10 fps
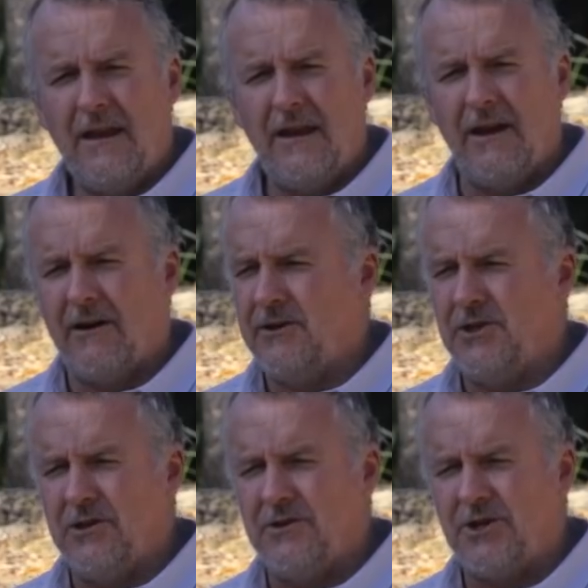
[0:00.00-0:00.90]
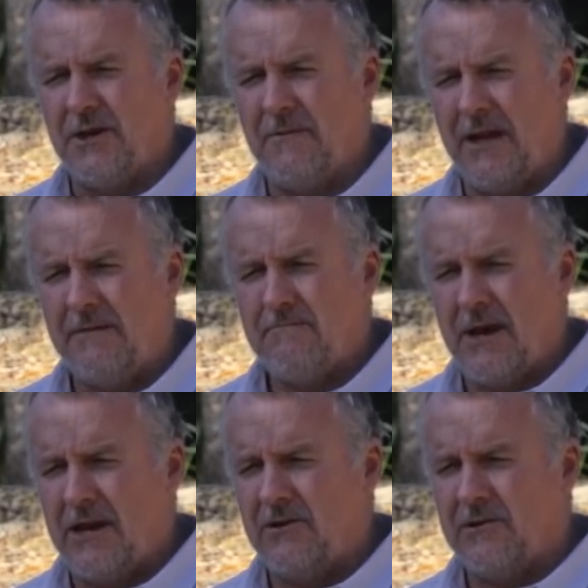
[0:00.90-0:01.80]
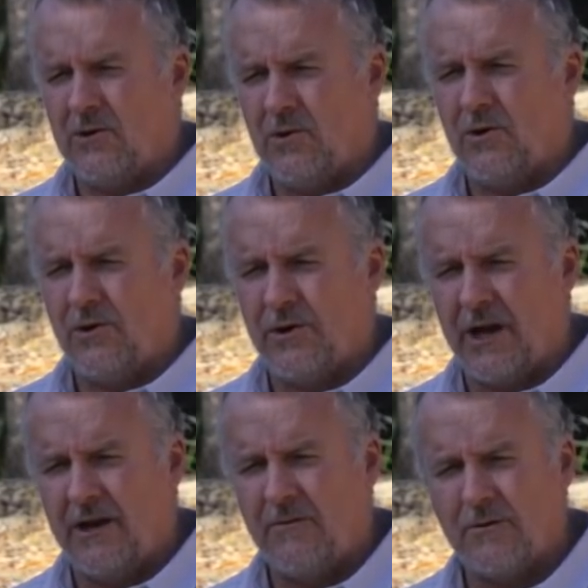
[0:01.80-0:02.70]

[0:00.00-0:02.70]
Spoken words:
Now, a new Jimny, manual or auto,